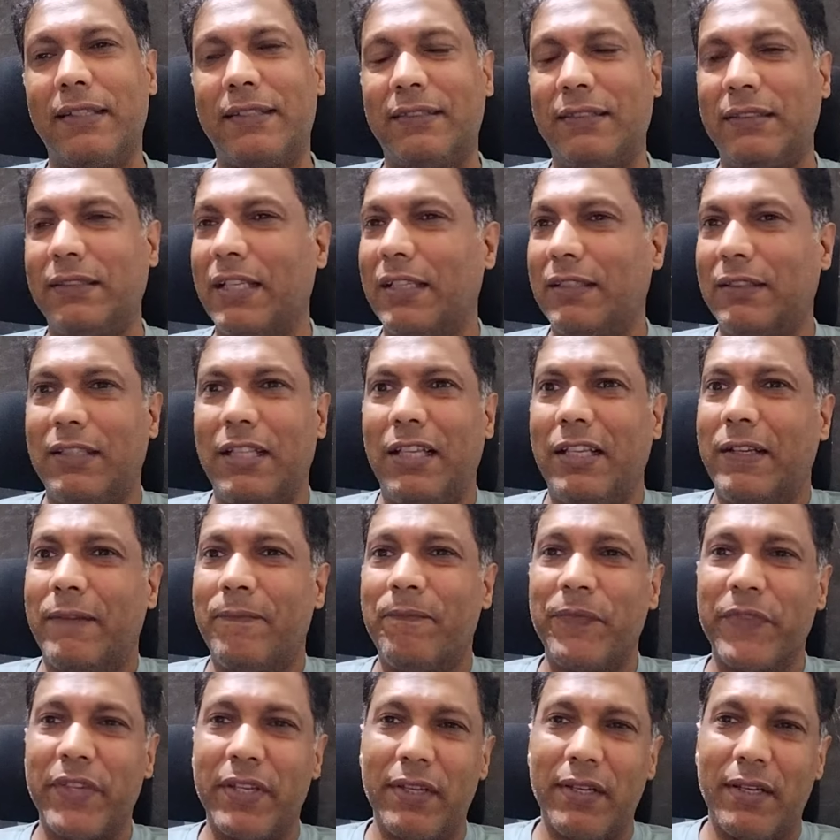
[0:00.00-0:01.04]
They, they,
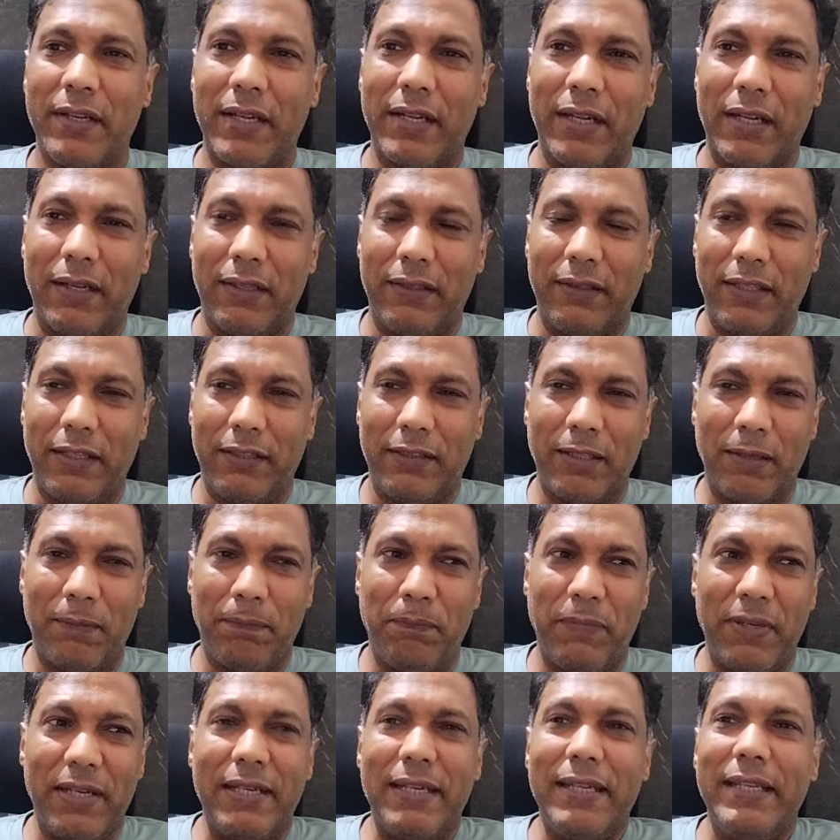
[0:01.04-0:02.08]
they uh, they,
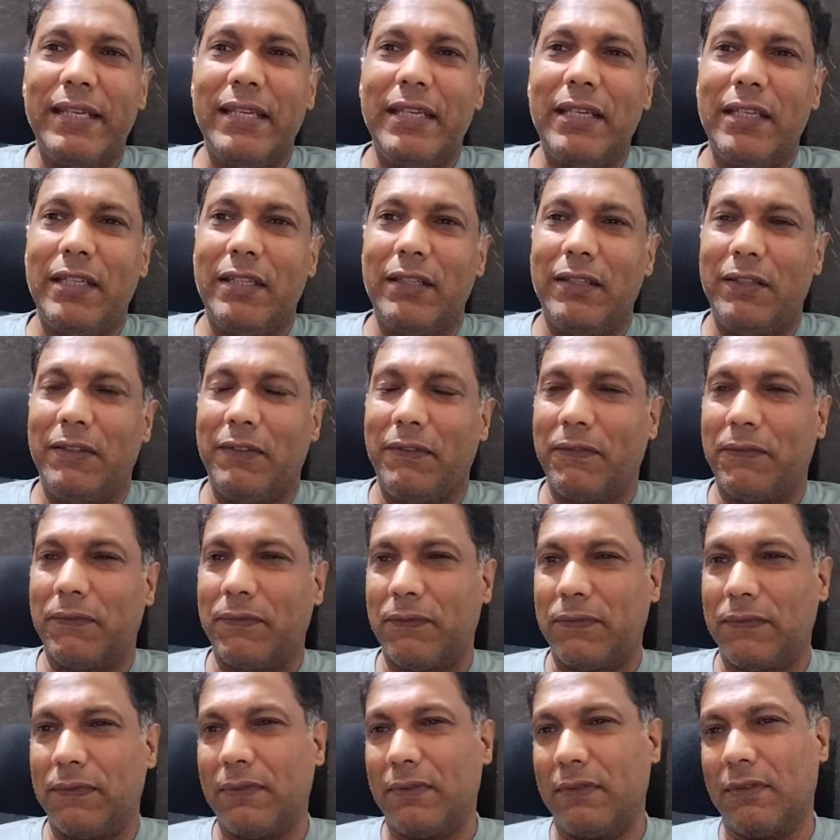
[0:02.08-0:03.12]
they
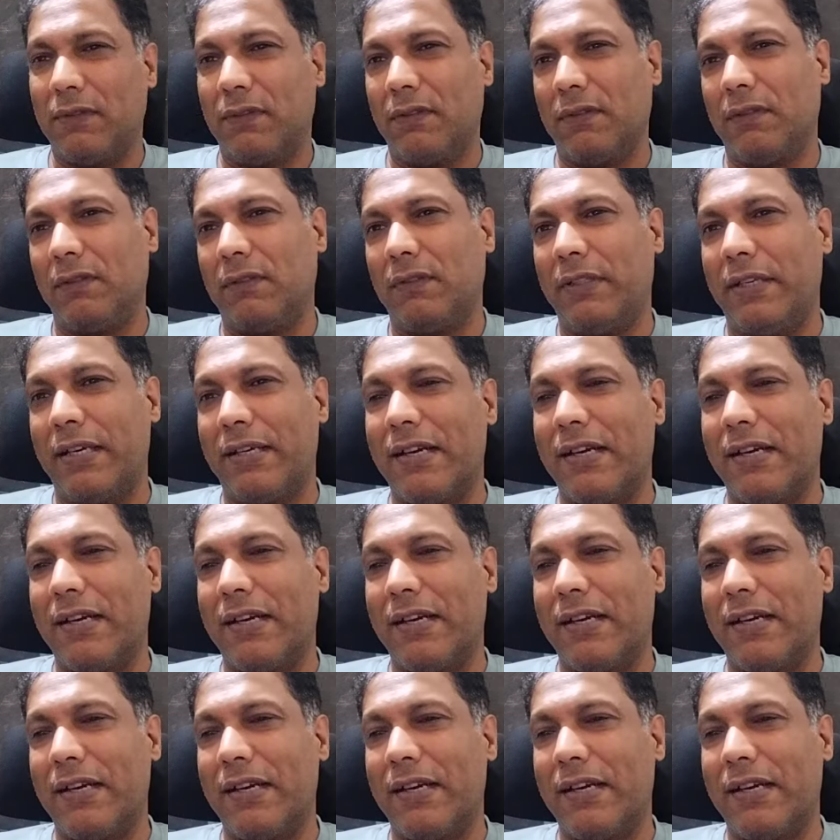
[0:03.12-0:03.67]
believe uh,